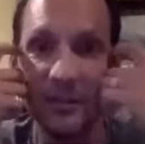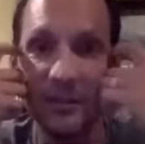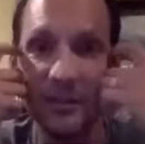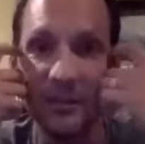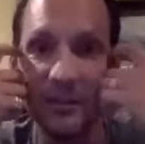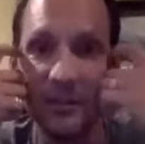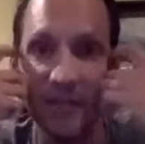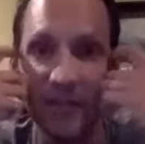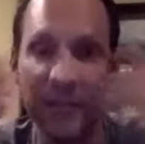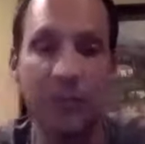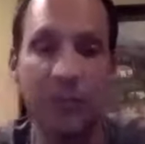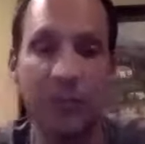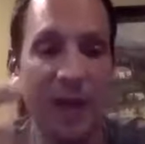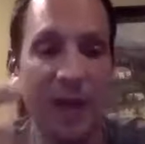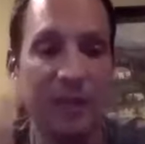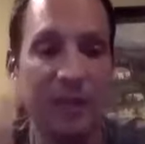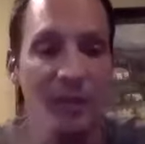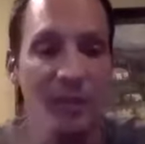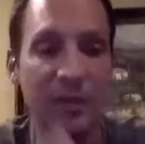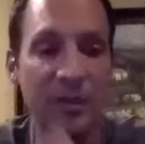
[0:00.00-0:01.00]
That's
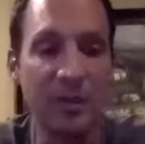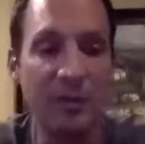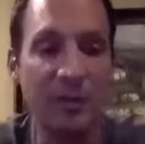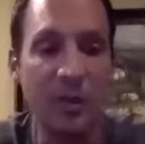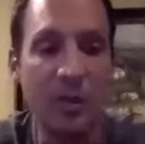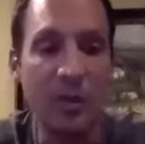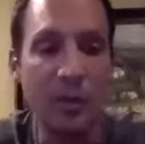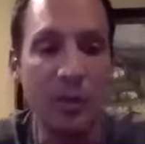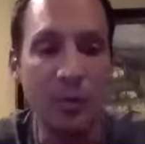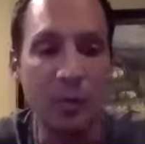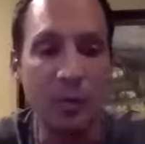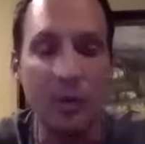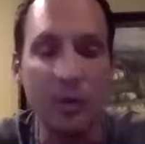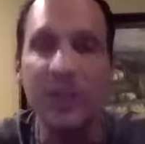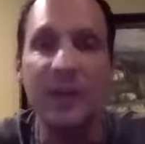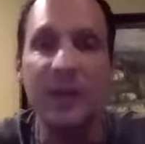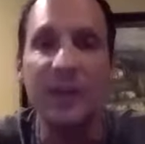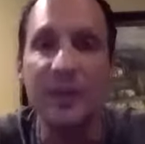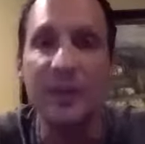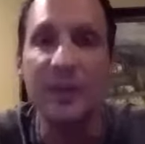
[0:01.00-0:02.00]
why I'm going to work
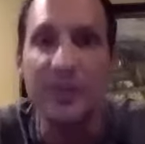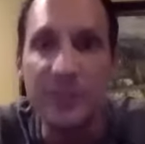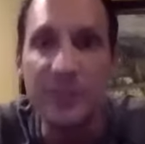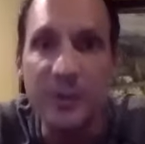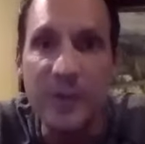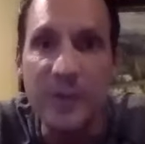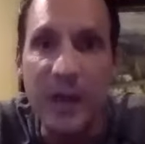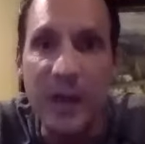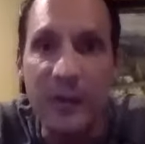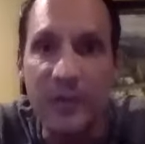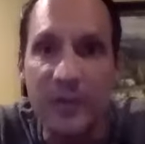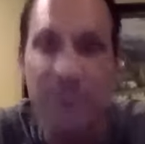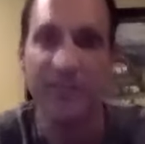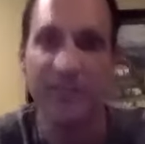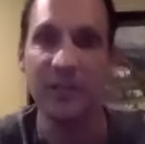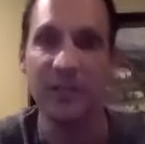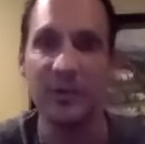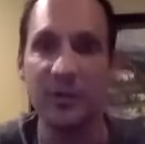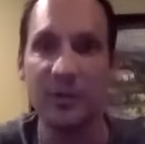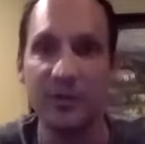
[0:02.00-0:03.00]
another two hours when I
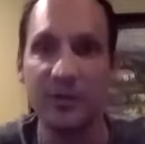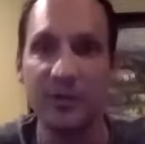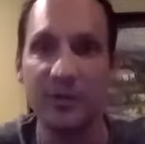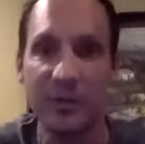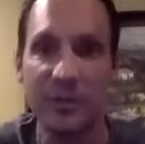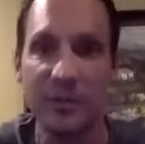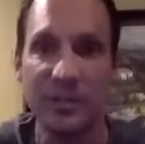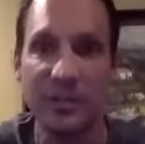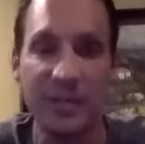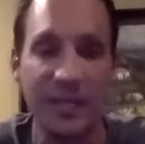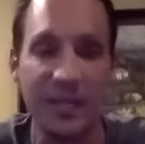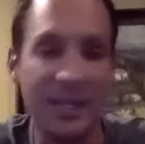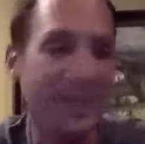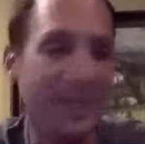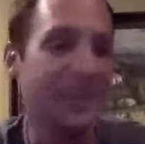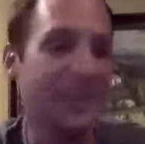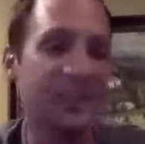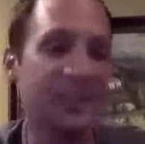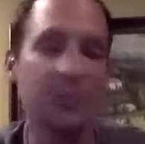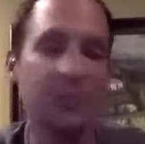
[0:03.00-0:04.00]
get home from work tonight.
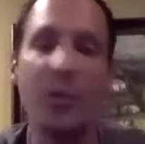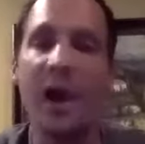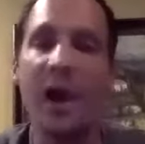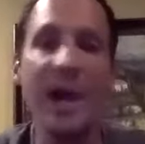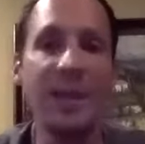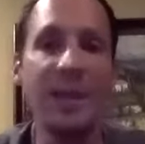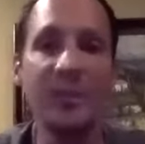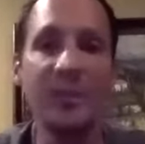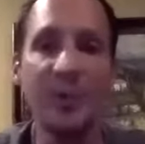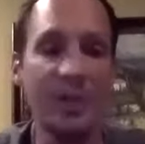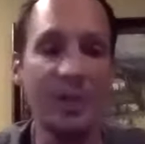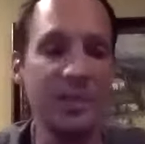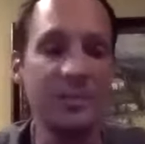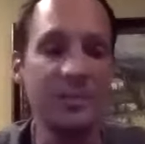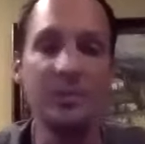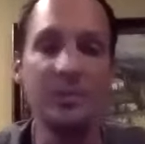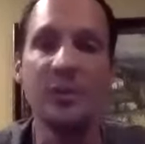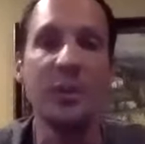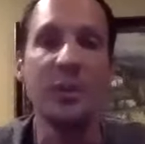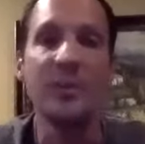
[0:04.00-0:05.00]
That's why I'm going
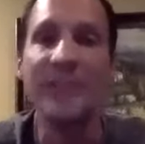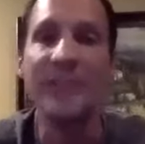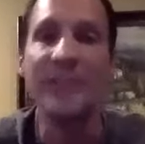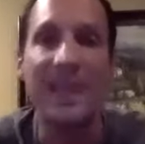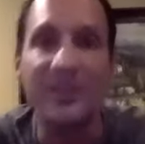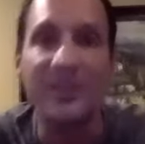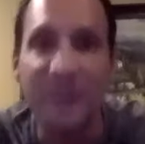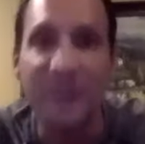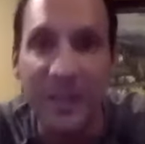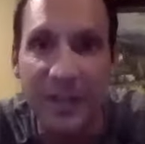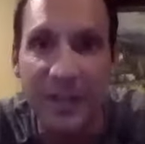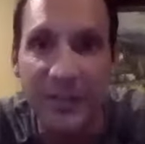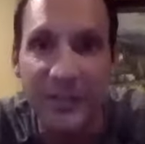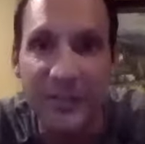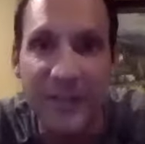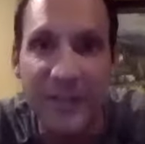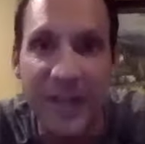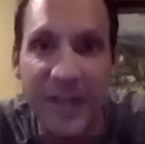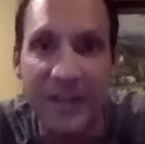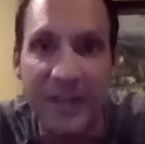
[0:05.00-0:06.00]
to go to that event on
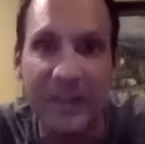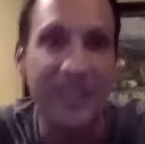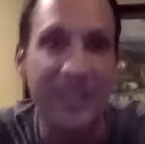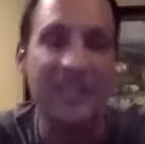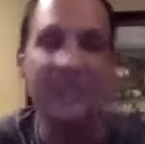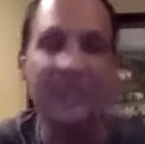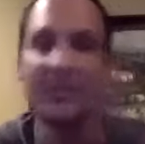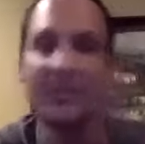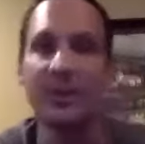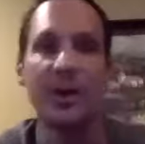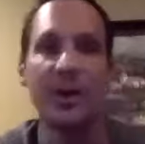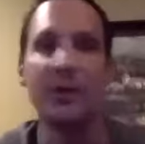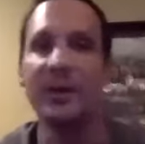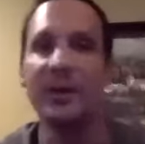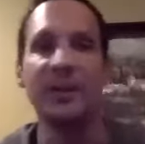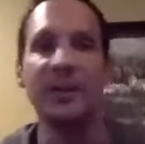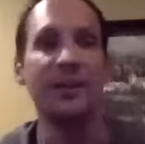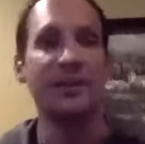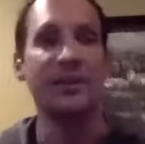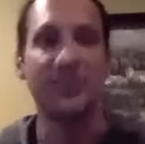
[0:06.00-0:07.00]
Saturday, even though
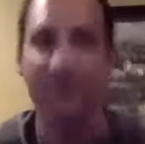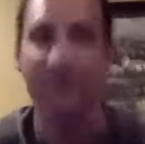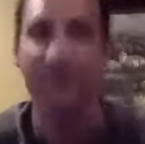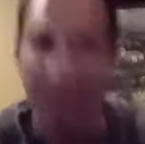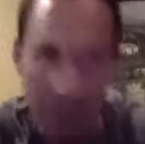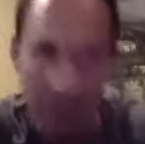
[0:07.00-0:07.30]
it is